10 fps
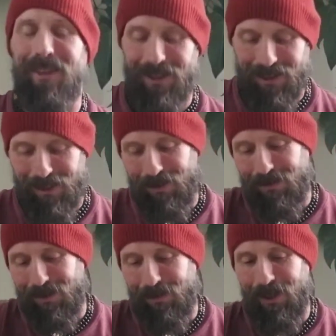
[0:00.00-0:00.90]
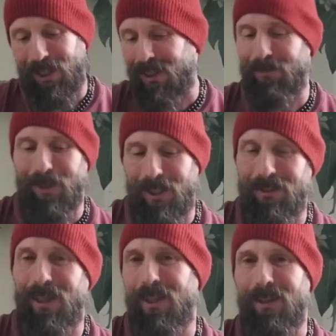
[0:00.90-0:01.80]
And it's like, if I'm going to live by a
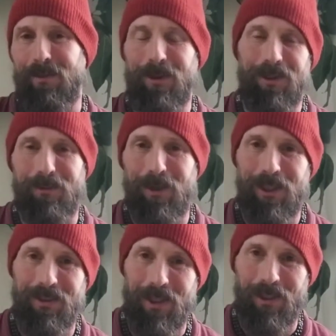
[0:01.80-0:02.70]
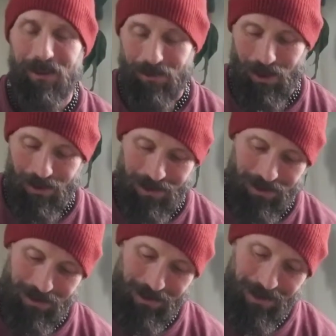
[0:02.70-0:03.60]
title, I'm going to live by a title of
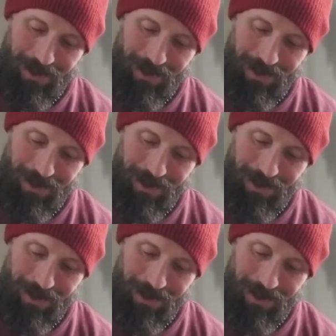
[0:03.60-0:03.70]
artist.